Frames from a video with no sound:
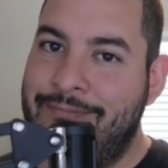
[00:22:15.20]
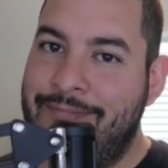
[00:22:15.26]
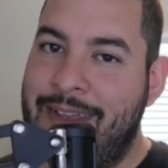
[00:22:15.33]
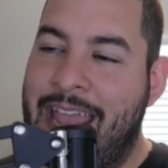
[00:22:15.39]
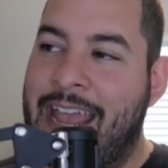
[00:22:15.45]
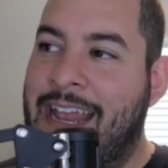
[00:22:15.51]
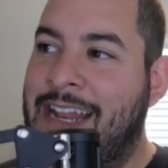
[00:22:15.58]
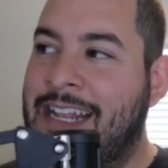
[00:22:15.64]

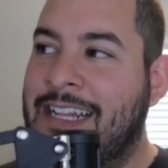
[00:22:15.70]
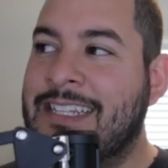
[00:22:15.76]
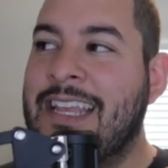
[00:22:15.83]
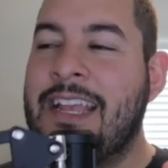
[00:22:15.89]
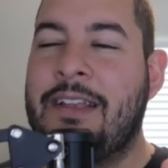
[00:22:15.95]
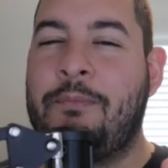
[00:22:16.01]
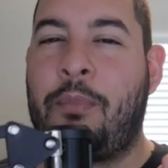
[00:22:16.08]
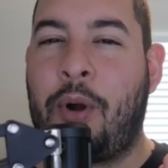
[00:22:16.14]
And it's
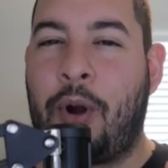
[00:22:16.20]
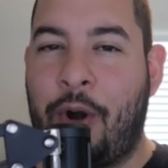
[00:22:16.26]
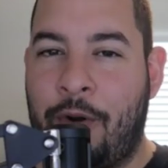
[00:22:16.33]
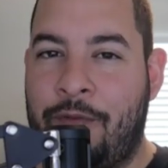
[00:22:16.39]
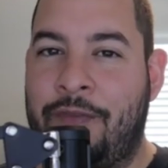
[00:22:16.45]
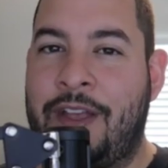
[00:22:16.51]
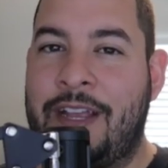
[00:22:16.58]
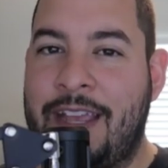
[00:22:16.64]
like
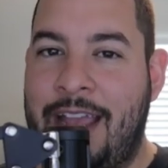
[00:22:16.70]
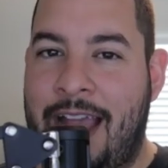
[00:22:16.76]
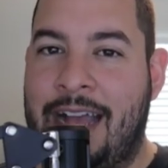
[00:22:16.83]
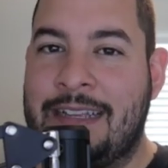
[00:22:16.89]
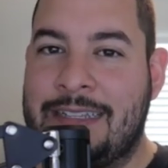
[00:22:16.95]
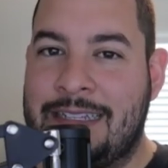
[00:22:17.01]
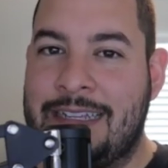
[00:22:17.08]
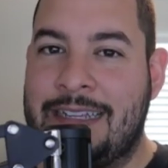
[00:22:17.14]
perfect
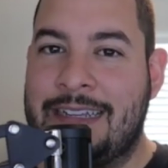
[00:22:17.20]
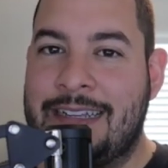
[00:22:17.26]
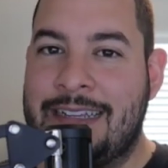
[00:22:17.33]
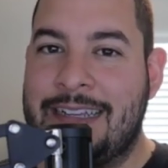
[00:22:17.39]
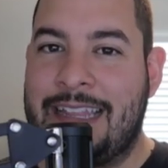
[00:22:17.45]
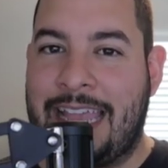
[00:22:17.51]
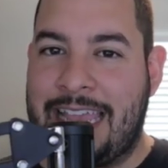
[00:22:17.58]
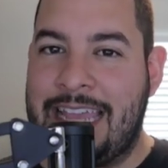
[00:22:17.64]
casting.
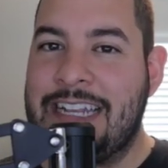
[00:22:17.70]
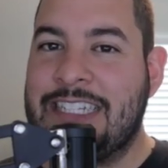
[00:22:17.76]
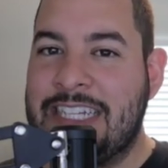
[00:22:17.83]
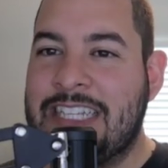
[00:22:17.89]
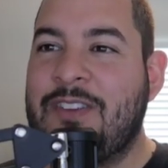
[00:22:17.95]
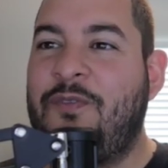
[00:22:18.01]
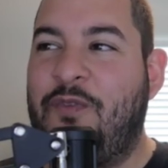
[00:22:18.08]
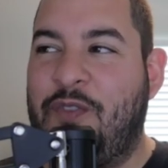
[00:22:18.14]
Like, it
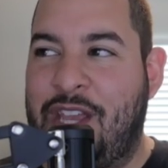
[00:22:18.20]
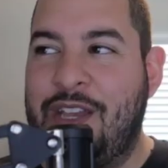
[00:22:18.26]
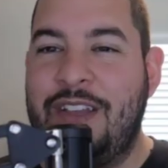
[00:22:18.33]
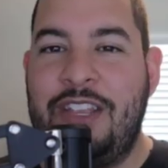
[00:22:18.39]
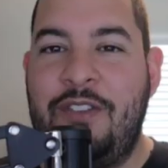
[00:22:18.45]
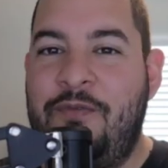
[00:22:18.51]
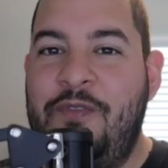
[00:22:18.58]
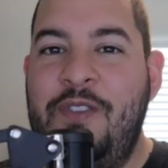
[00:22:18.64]
just
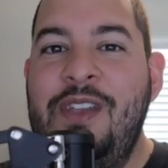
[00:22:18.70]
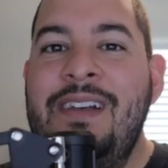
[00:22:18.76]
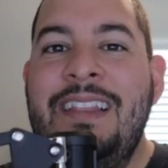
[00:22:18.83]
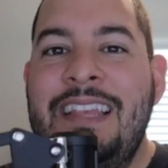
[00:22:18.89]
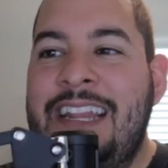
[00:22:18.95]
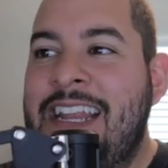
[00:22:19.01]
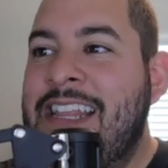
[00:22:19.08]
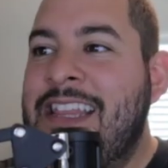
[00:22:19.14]
you feel
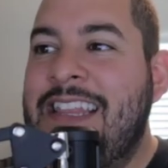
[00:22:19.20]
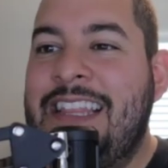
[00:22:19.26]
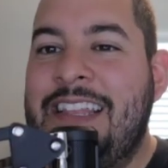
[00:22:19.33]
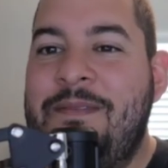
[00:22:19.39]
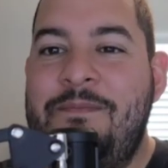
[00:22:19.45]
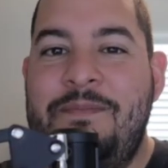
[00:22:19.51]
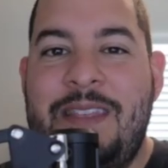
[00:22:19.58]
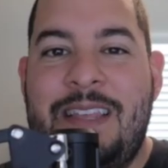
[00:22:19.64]
it in
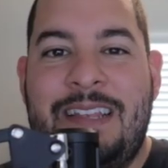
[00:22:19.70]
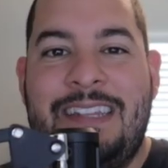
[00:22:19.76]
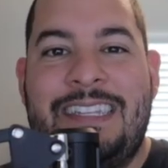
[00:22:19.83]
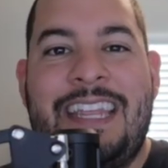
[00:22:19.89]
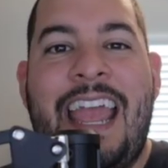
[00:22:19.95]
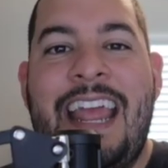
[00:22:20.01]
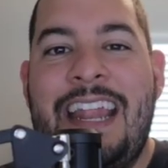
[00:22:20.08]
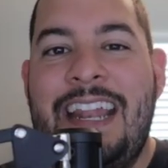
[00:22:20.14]
the
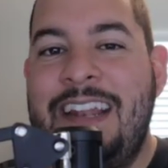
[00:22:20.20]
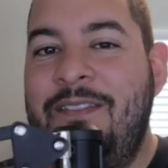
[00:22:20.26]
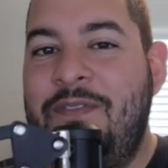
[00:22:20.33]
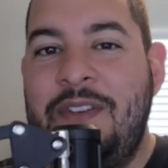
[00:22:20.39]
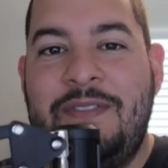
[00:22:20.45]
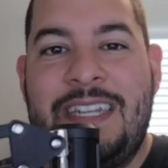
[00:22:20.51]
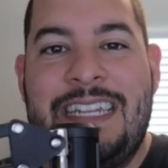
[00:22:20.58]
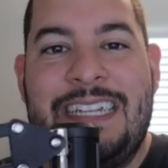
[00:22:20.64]
10,
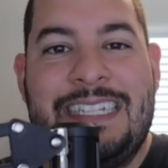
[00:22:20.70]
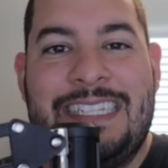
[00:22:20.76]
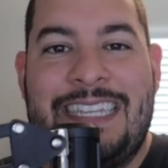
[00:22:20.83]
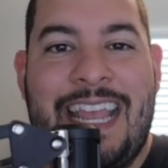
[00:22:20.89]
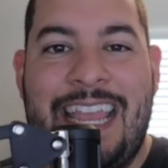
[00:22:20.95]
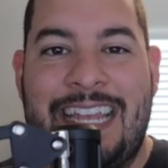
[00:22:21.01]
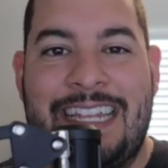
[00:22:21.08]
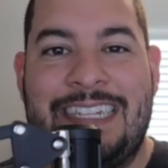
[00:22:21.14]
15
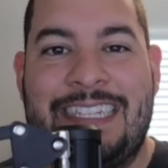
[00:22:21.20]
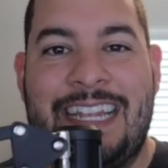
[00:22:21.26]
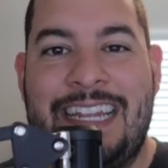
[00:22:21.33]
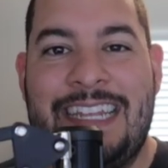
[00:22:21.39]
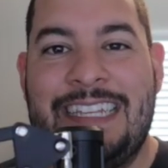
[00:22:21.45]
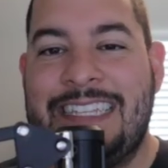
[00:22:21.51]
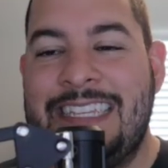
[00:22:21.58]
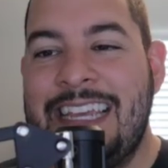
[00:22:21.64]
seconds that
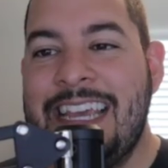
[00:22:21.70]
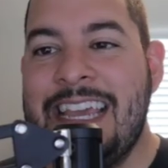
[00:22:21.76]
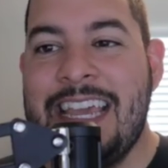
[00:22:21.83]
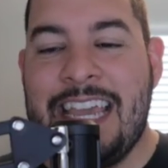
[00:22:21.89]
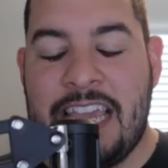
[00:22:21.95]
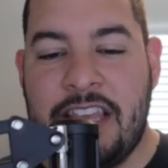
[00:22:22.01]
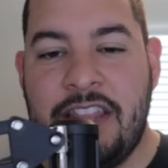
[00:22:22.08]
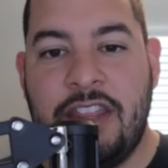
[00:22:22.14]
he's
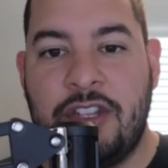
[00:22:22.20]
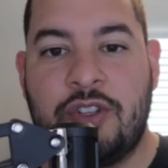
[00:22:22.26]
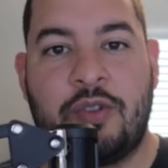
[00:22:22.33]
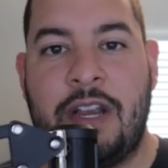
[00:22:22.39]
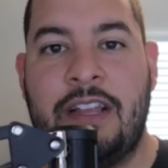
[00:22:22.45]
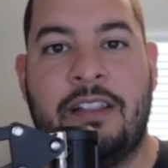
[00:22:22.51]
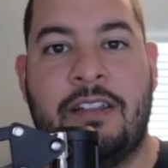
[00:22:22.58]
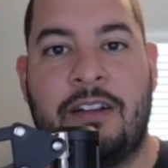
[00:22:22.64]
in the
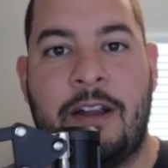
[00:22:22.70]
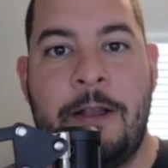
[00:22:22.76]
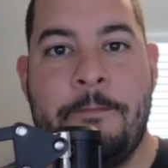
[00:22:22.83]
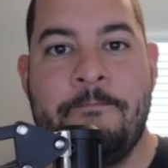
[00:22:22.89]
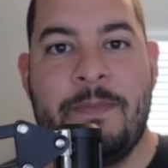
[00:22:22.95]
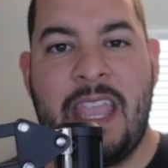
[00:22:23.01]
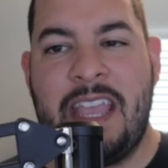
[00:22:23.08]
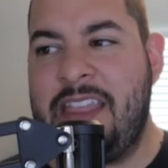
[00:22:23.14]
trailer.
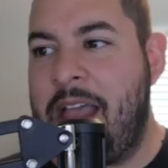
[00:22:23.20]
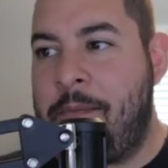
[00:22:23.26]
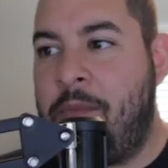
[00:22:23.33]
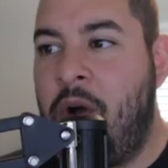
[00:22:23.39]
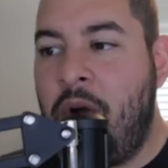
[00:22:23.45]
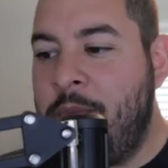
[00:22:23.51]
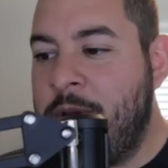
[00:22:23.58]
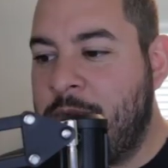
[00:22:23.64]
In that
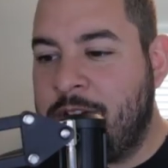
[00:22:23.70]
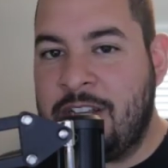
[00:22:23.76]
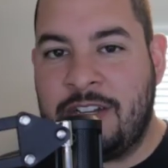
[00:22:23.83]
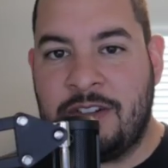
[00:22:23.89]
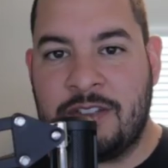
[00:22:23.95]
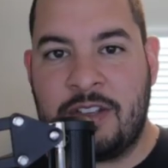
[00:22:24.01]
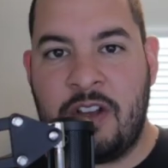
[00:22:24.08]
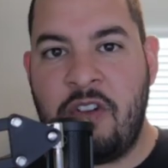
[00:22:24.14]
moment when he
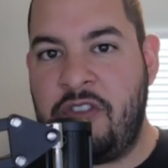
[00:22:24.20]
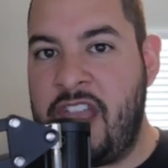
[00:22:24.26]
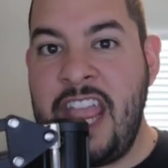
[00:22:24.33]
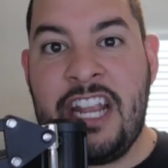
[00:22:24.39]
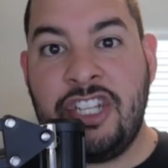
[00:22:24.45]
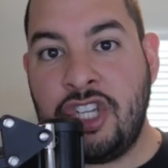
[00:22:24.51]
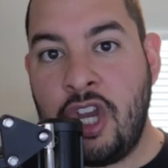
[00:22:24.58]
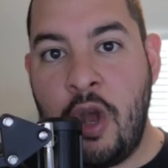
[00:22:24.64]
goes, oh, they
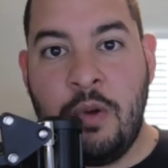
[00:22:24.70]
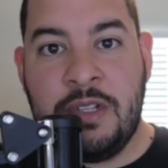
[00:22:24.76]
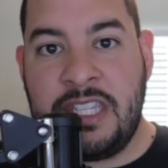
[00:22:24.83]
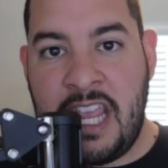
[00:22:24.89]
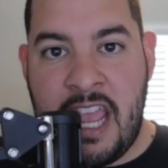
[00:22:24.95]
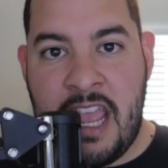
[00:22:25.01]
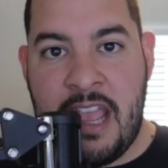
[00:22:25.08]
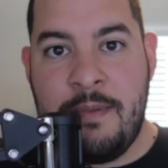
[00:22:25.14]
chose
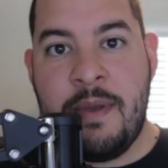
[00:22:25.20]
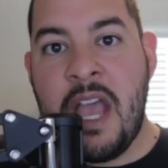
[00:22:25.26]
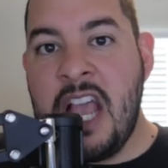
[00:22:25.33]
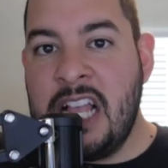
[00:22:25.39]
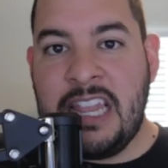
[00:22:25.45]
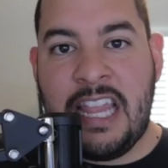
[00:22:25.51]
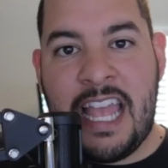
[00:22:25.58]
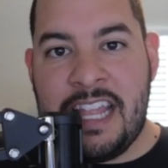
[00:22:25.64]
him,
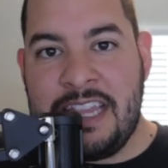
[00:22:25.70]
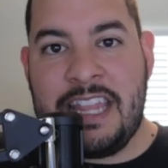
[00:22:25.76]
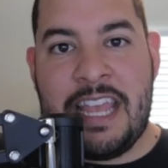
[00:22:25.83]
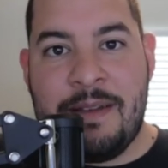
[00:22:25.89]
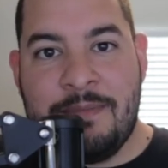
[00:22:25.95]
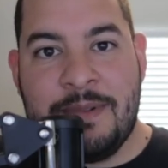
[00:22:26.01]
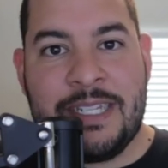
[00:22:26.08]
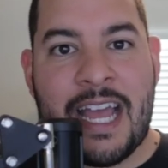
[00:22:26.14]
let
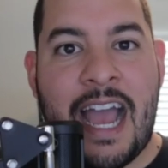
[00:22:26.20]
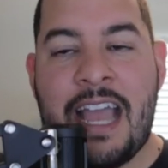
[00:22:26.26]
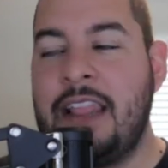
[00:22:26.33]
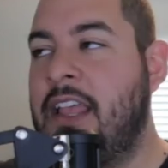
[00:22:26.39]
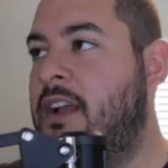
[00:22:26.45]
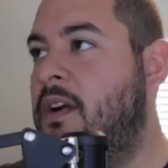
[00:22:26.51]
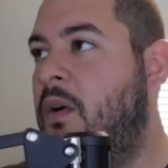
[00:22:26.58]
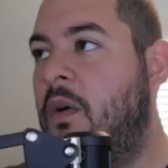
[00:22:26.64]
them die.
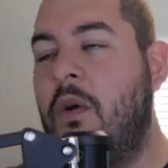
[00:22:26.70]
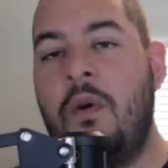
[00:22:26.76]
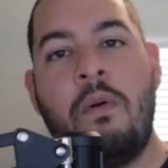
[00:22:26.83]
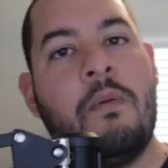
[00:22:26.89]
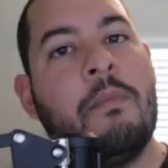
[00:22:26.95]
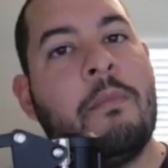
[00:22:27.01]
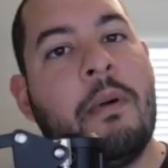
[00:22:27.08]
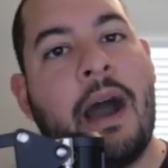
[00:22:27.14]
Like, oh
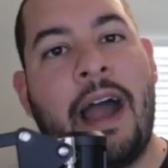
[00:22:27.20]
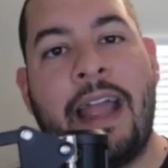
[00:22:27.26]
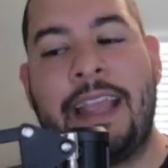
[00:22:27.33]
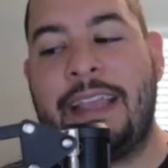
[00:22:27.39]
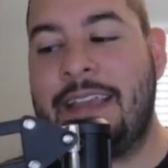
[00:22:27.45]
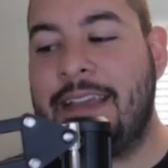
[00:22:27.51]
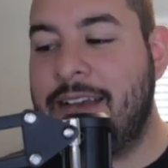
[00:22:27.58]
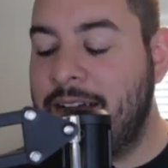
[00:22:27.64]
my
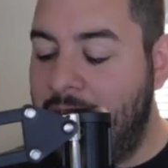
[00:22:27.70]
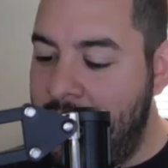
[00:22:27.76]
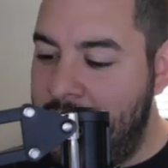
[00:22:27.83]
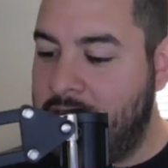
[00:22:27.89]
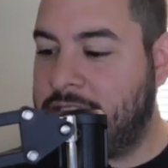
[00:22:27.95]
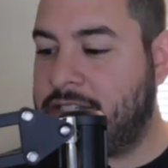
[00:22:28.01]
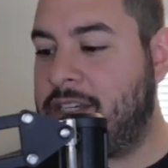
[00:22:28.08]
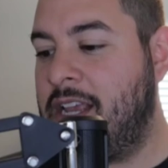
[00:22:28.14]

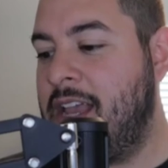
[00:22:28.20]
gosh.